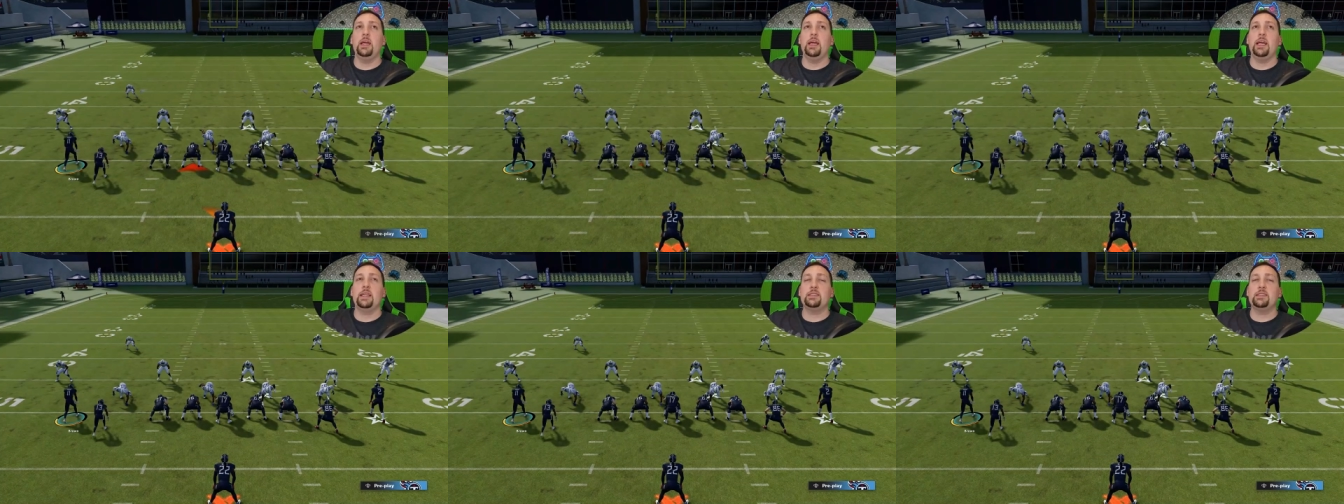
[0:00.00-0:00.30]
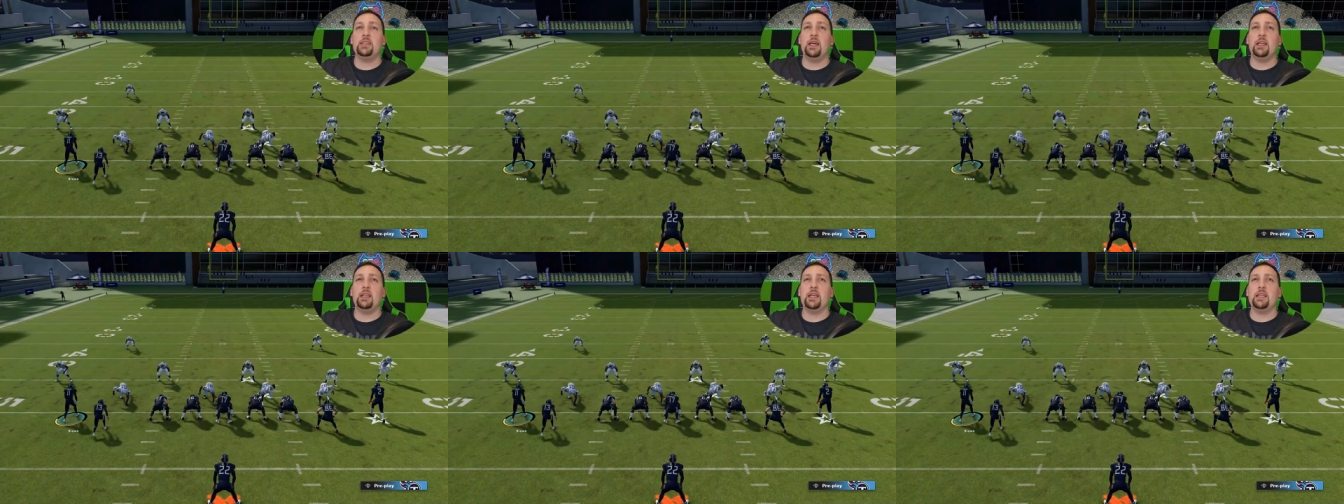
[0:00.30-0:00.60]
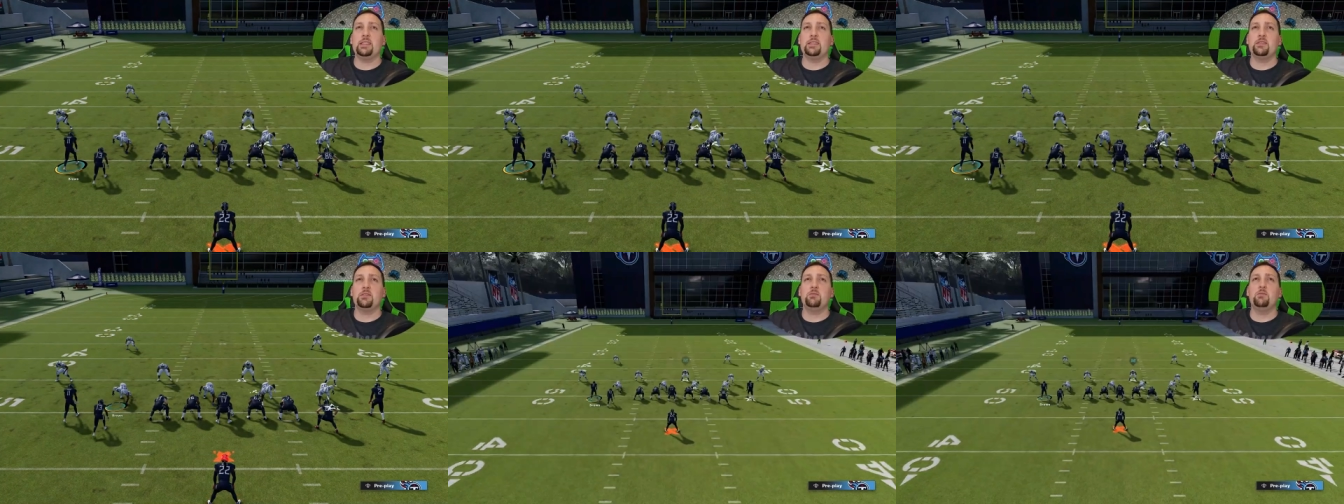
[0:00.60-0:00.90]
It's not
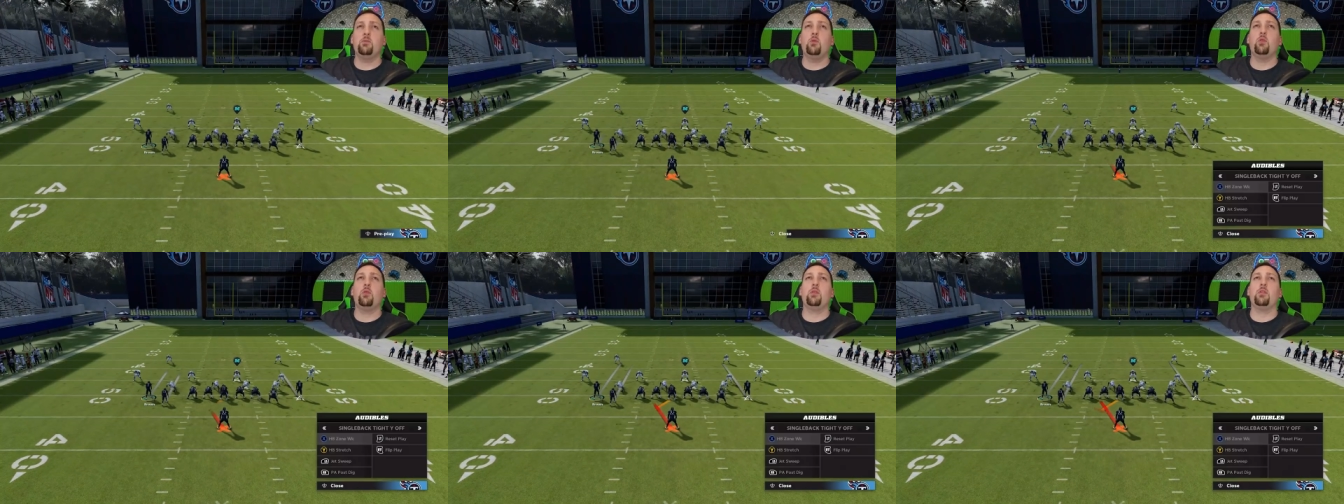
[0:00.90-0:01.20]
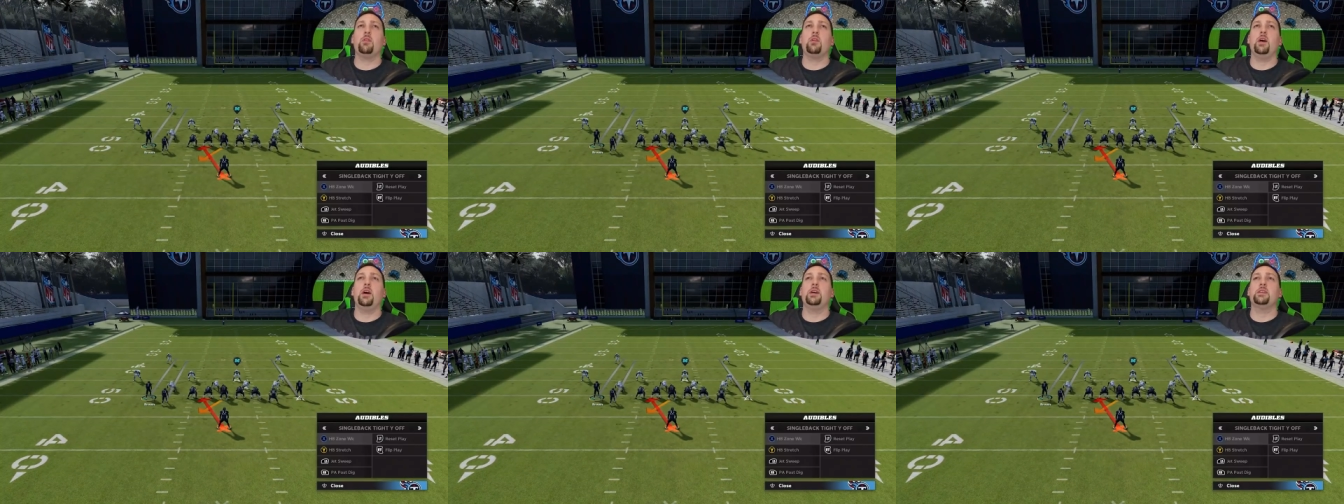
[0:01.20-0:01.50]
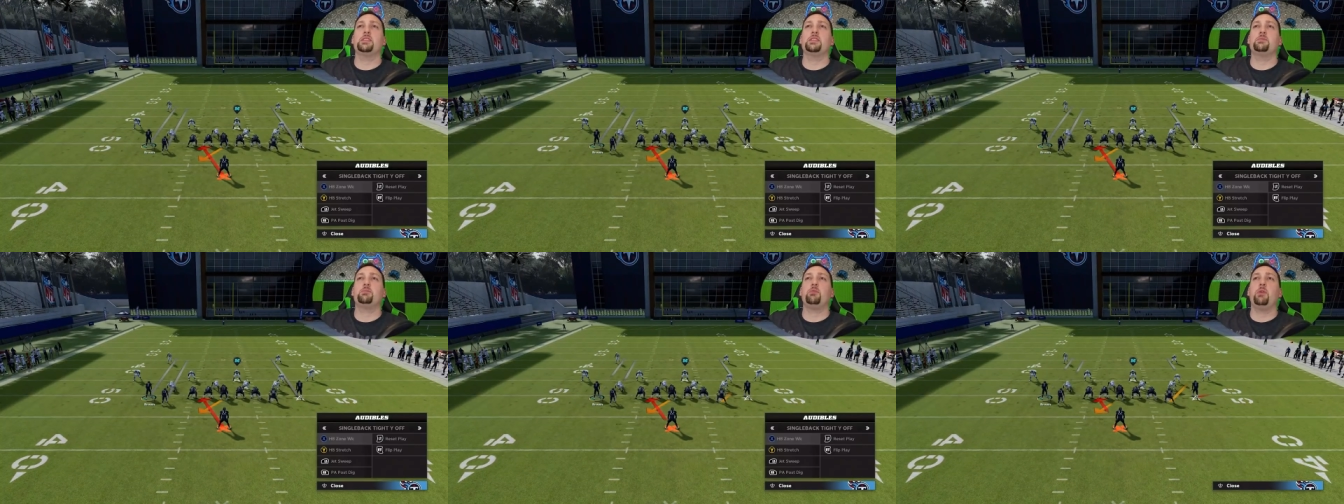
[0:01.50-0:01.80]
like some more
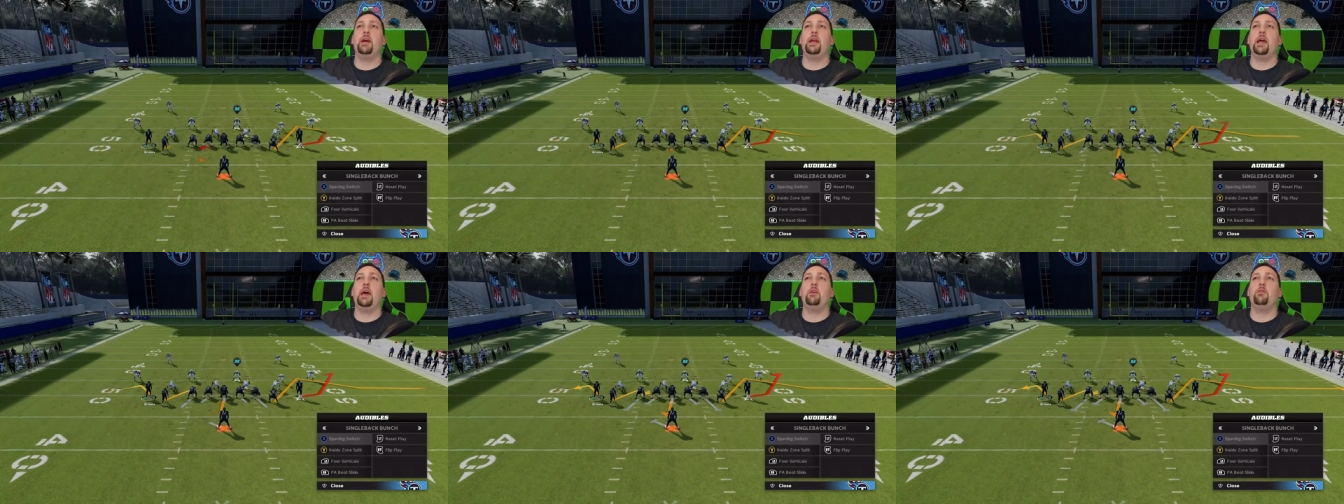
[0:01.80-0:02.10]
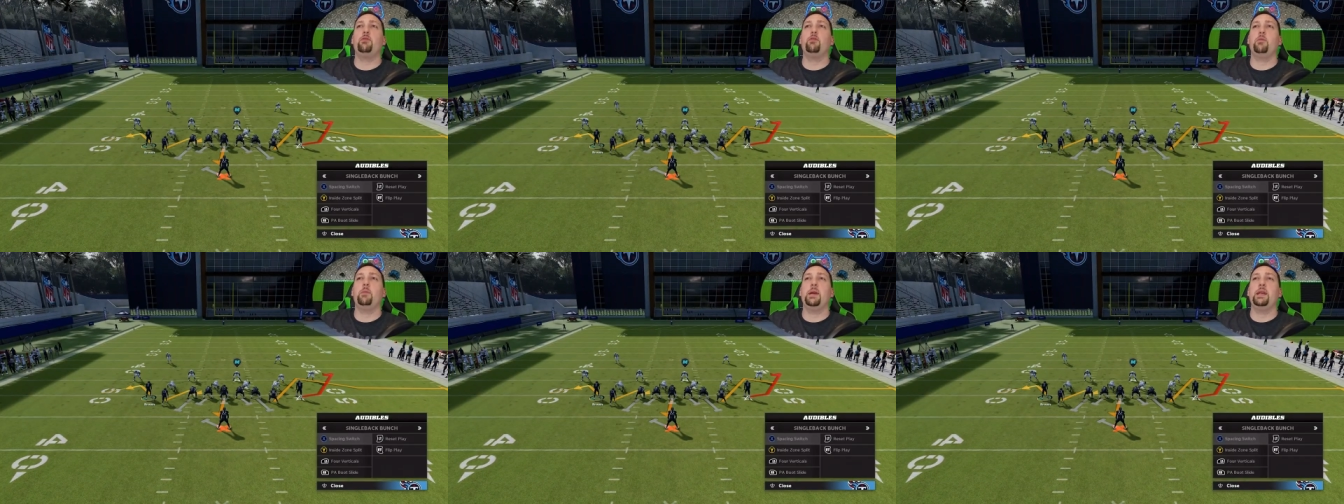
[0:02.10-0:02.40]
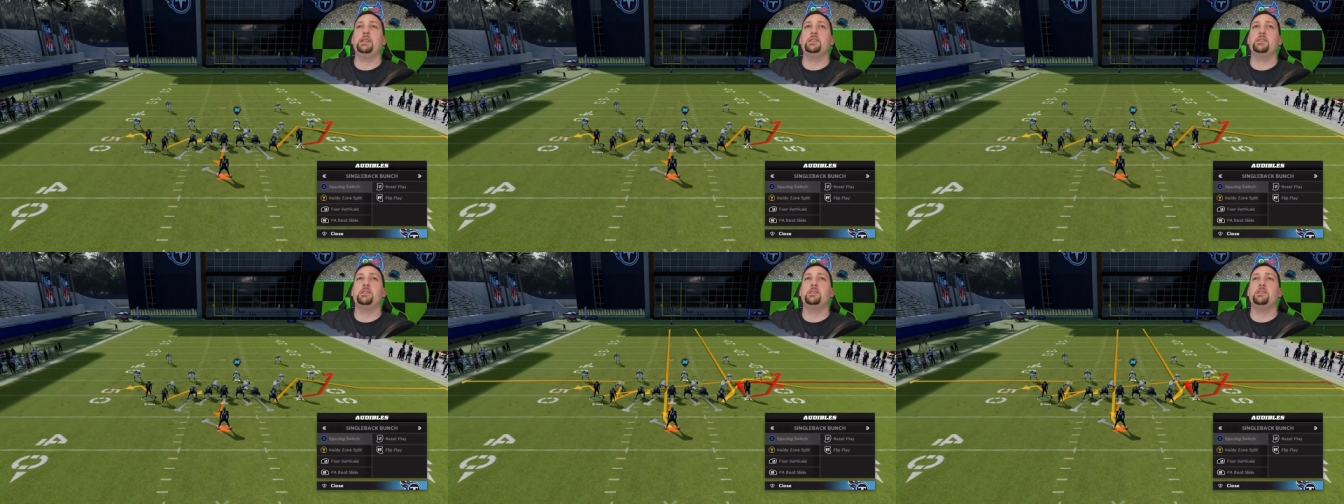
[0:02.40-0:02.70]
spread out
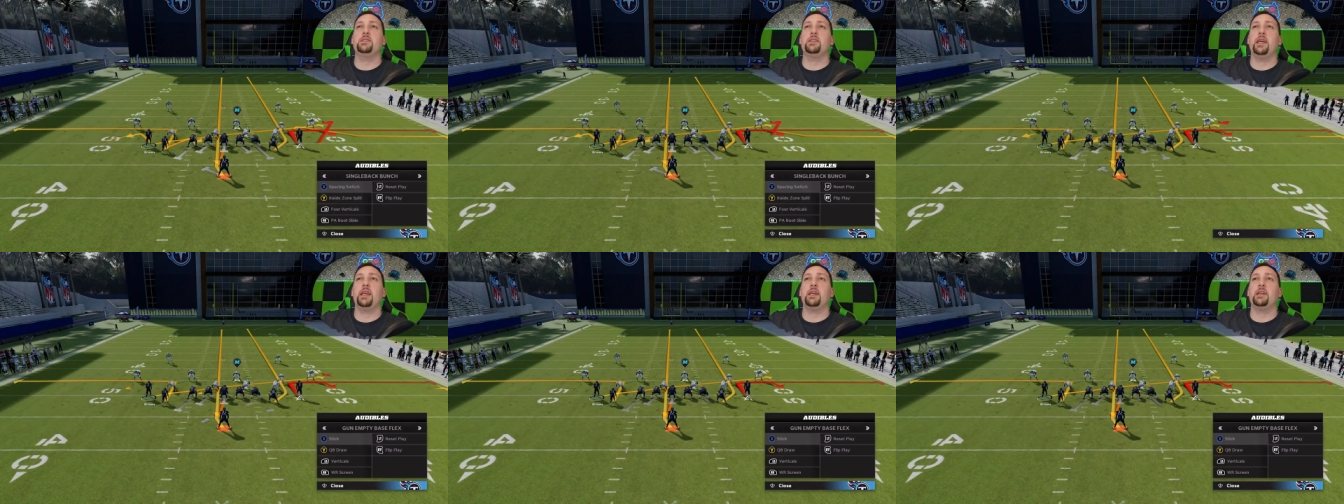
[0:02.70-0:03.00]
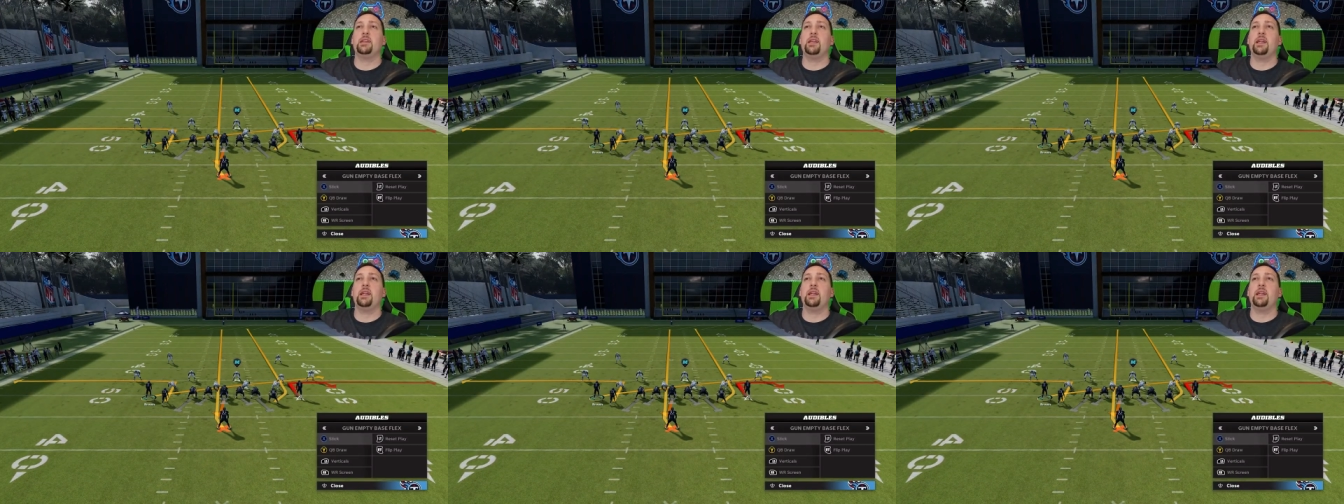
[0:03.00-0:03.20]
formations. Like a